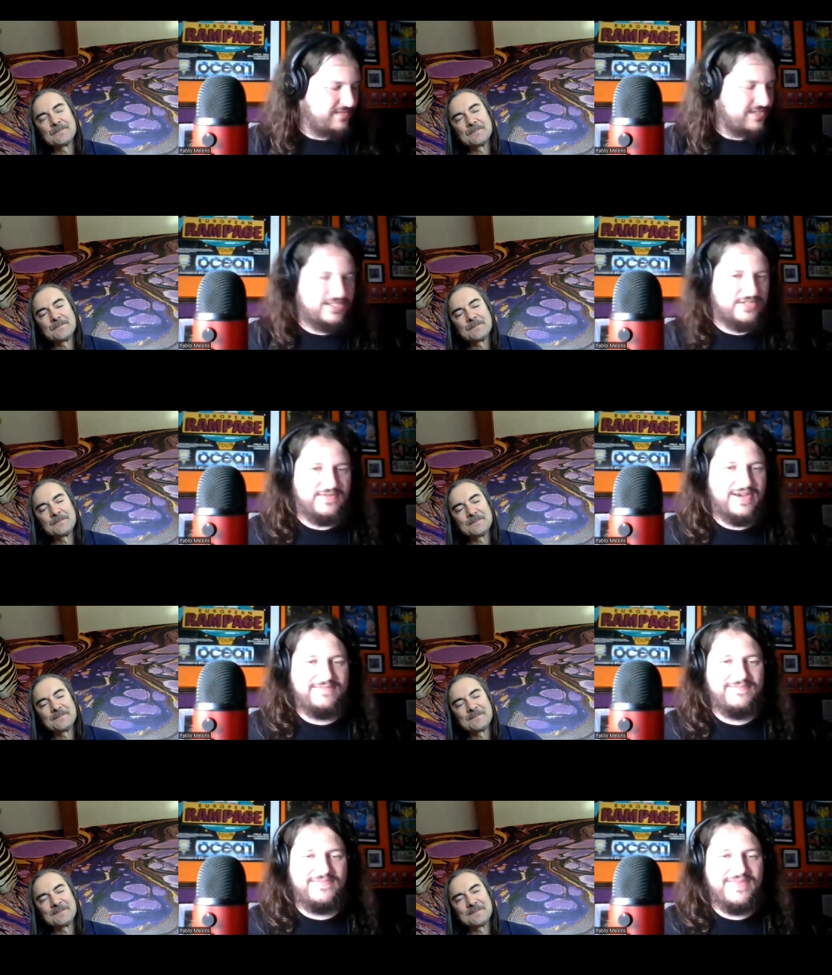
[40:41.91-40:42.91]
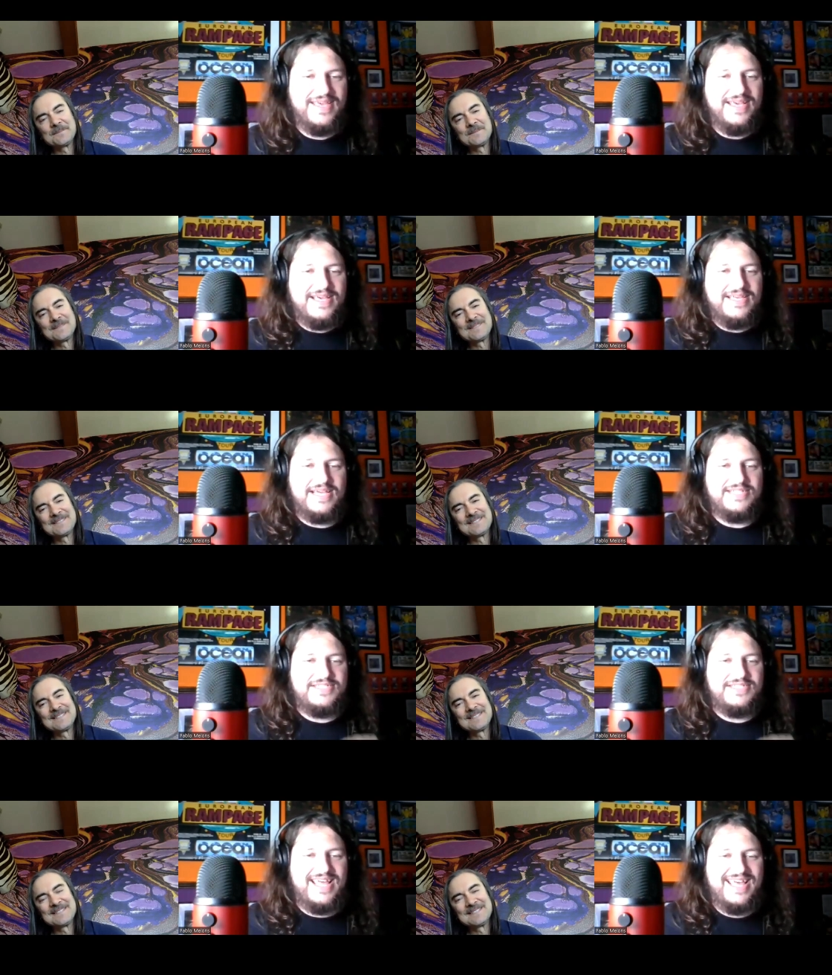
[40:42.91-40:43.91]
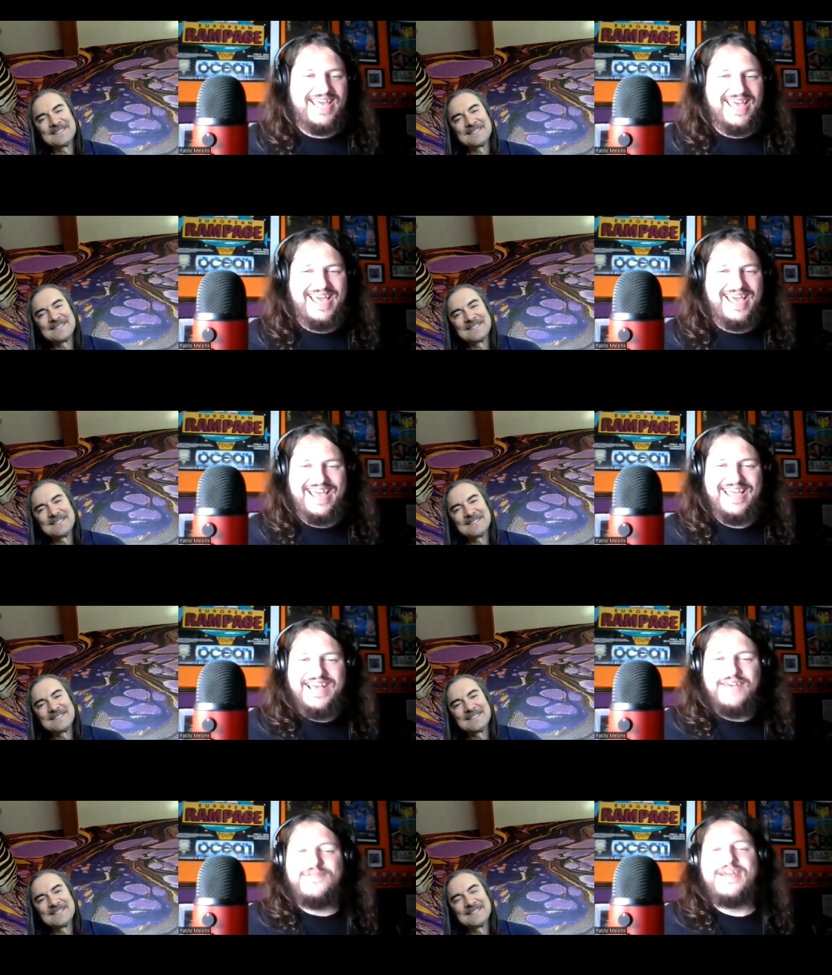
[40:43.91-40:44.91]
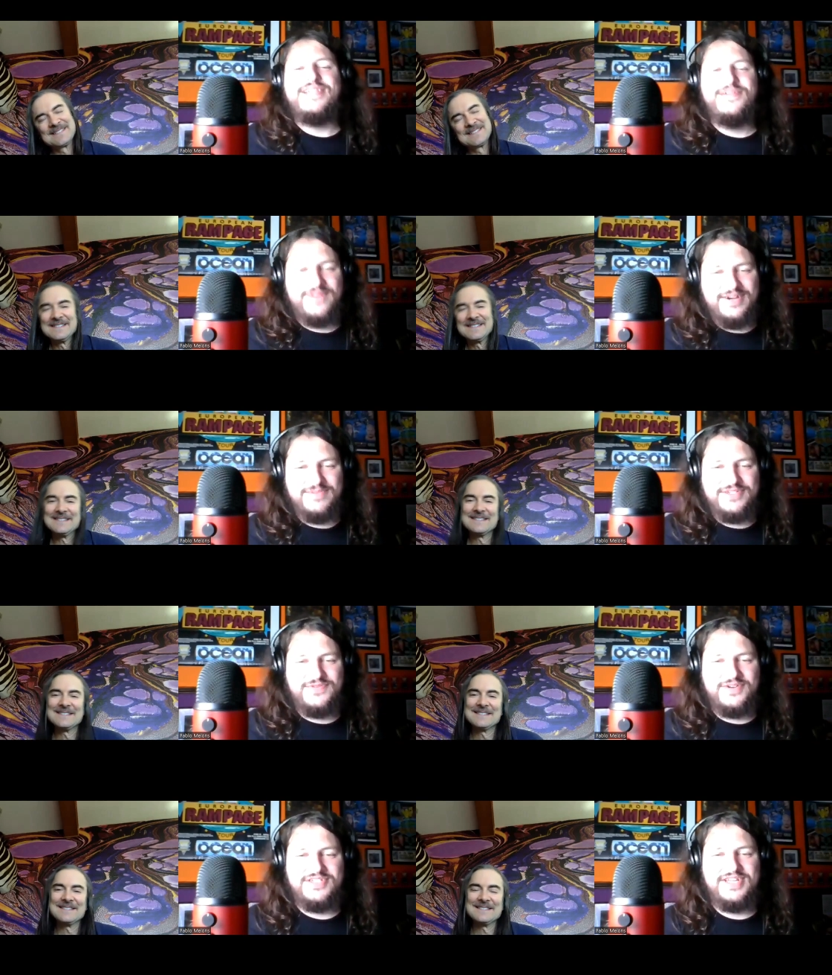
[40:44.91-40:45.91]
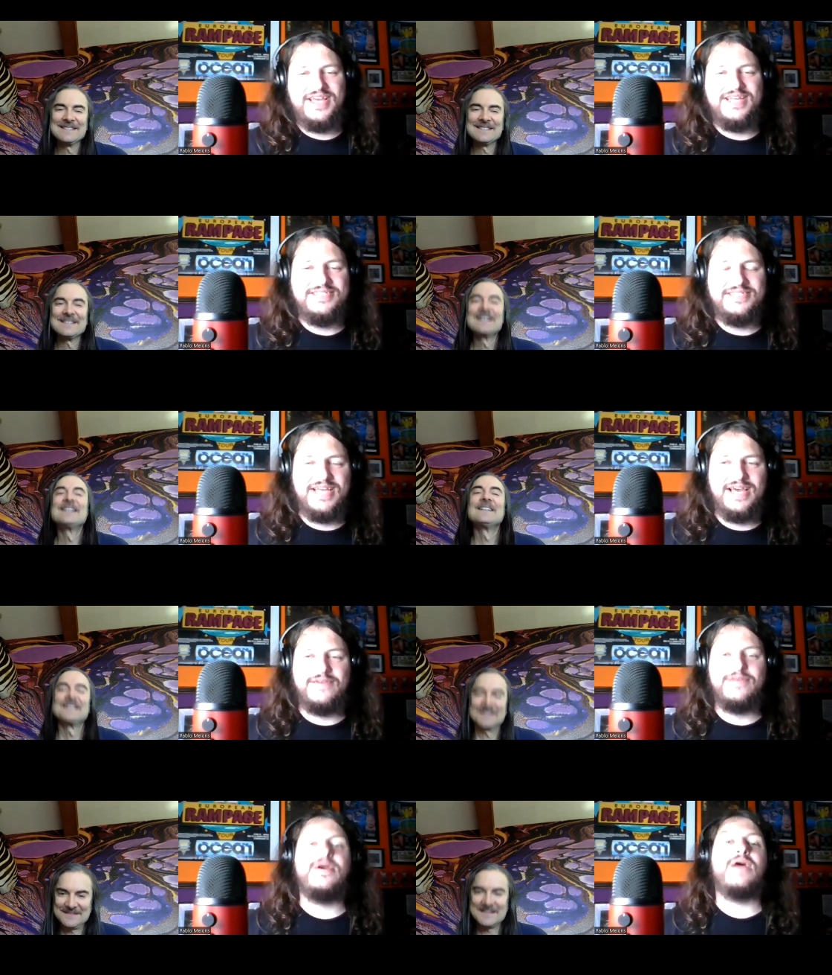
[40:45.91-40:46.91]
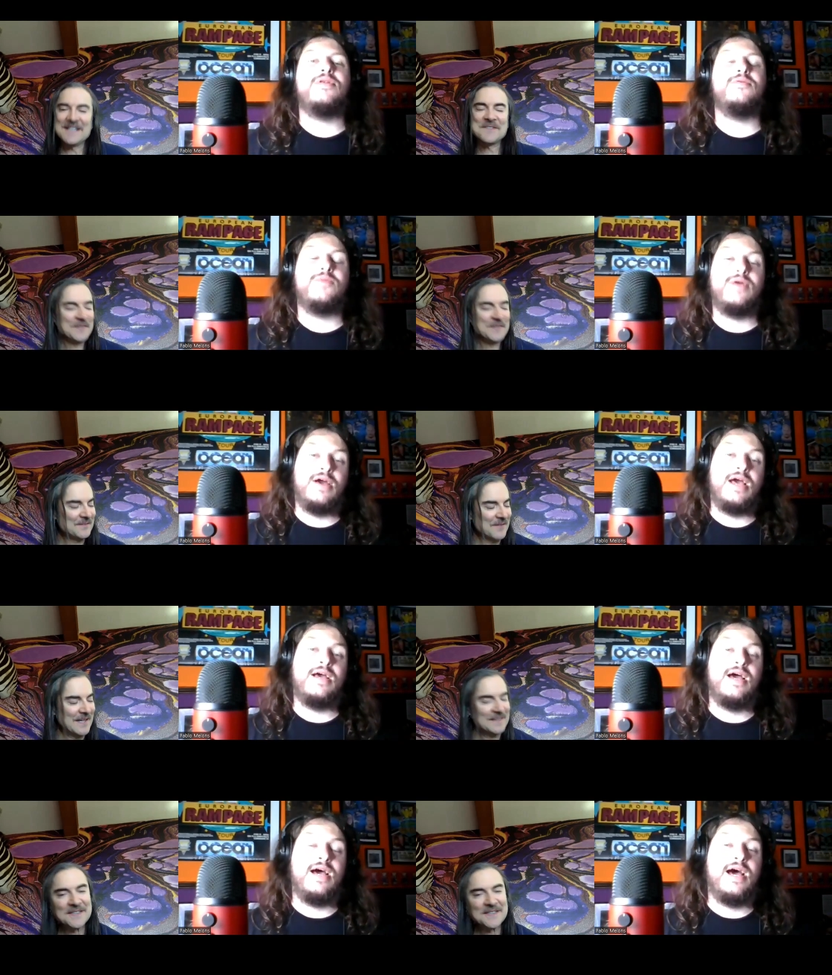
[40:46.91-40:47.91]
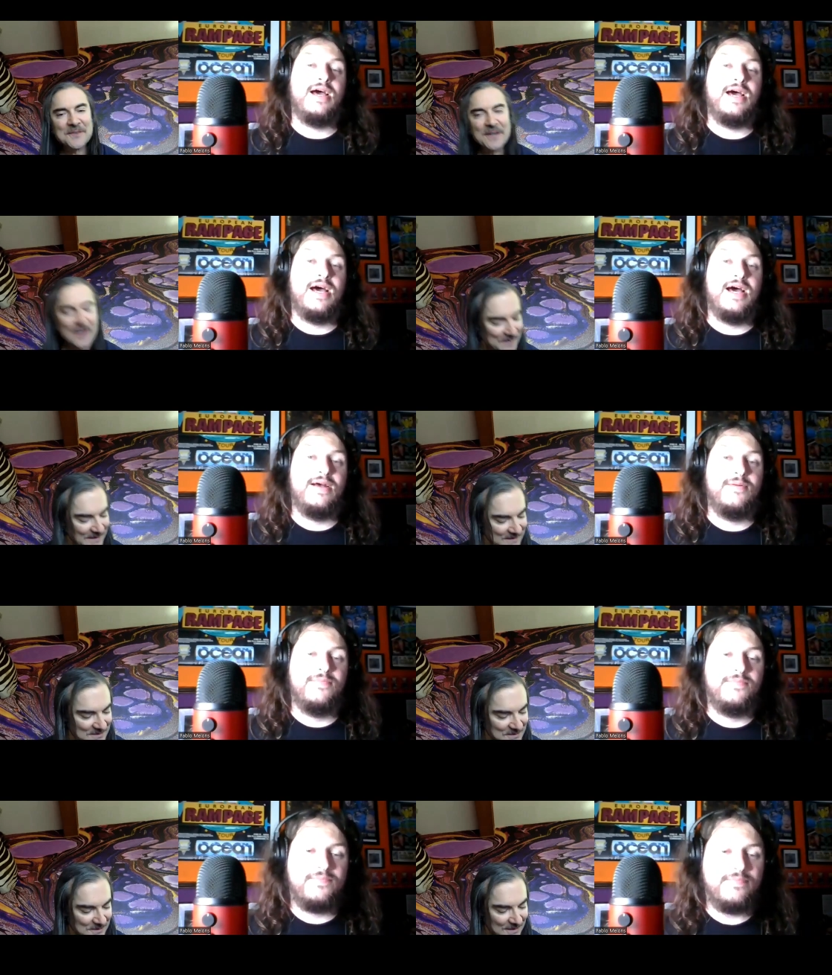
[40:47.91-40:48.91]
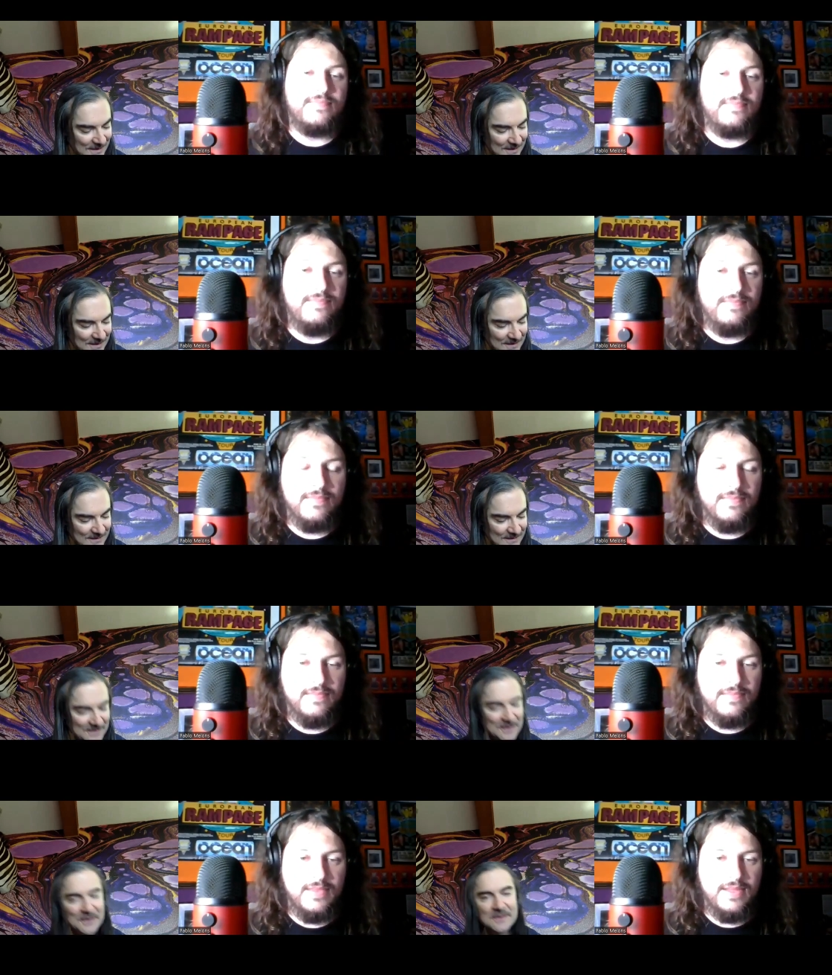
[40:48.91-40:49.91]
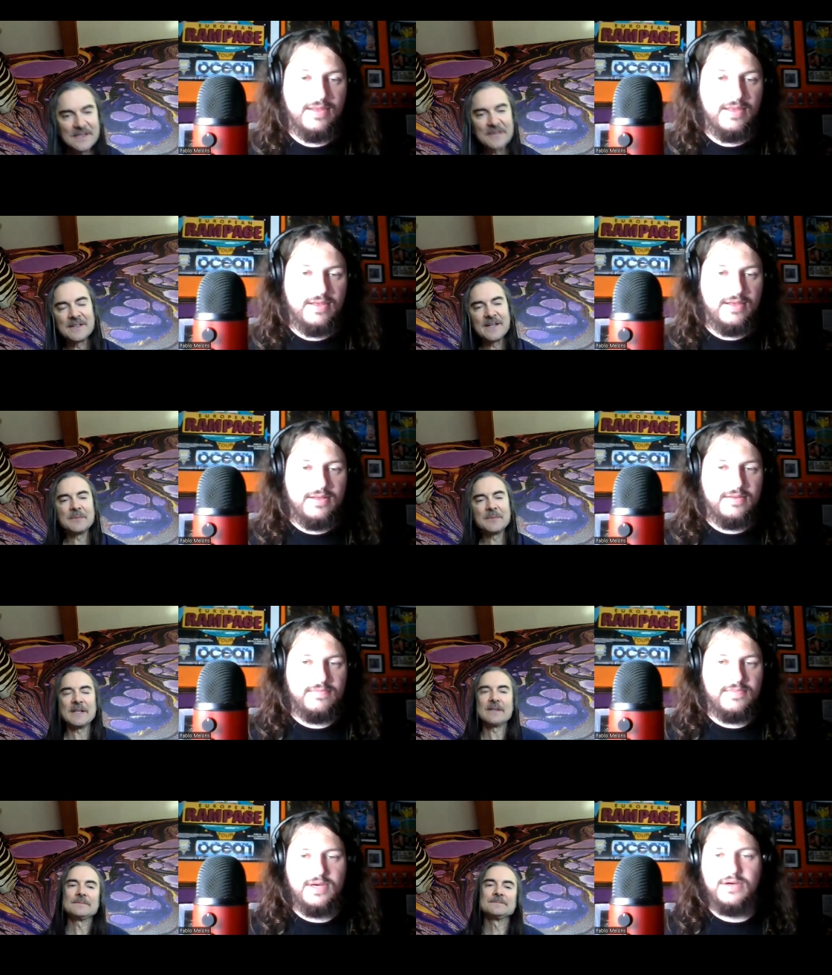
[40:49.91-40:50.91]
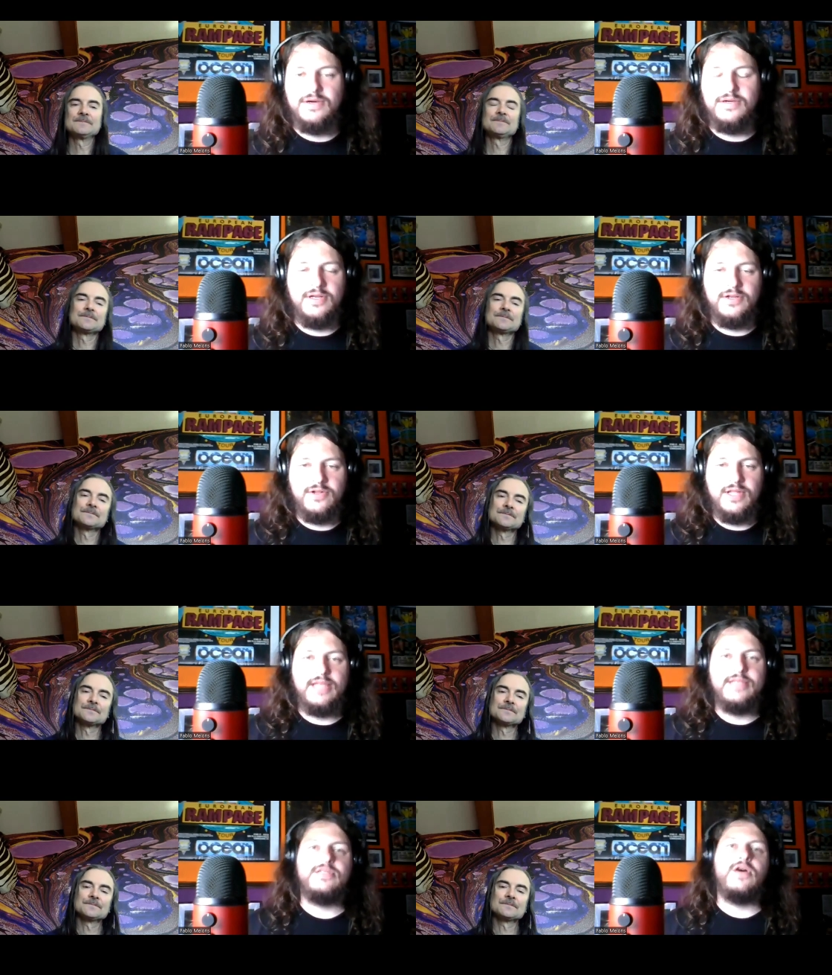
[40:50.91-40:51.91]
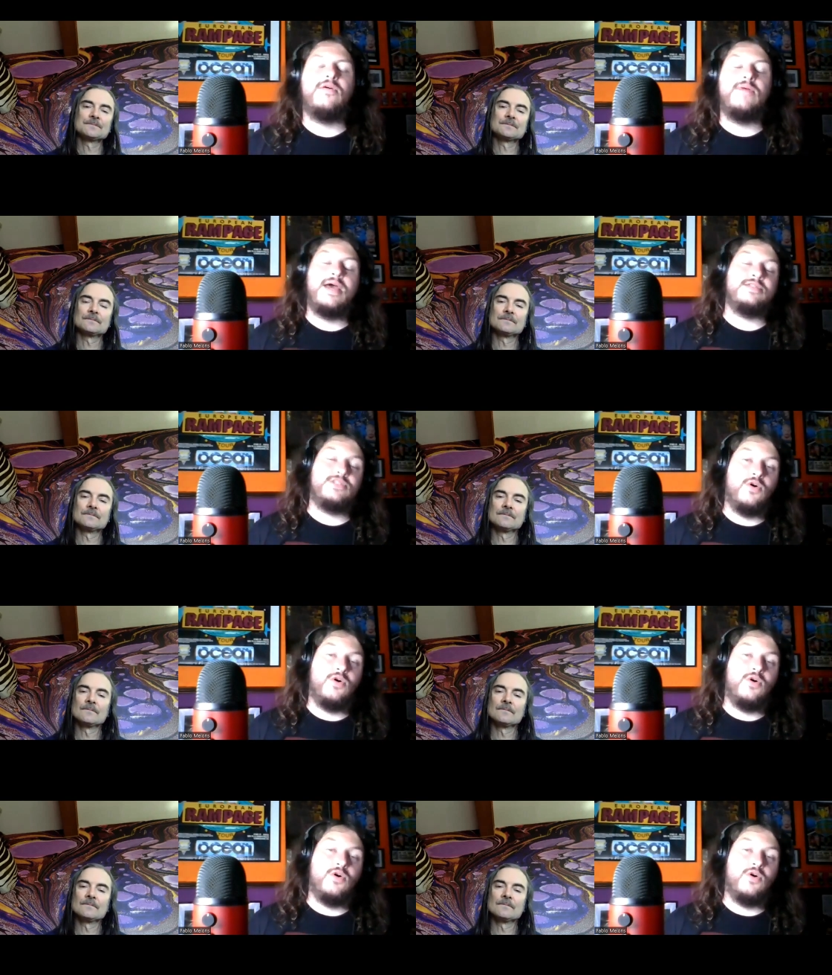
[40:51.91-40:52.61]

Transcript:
Speaker 1: of this. So, yes. Thank you very much, Roger. And I don't
Speaker 2: know what. Thanks for helping to get the news out there to everybody.
Speaker 1: Oh, not at all. And as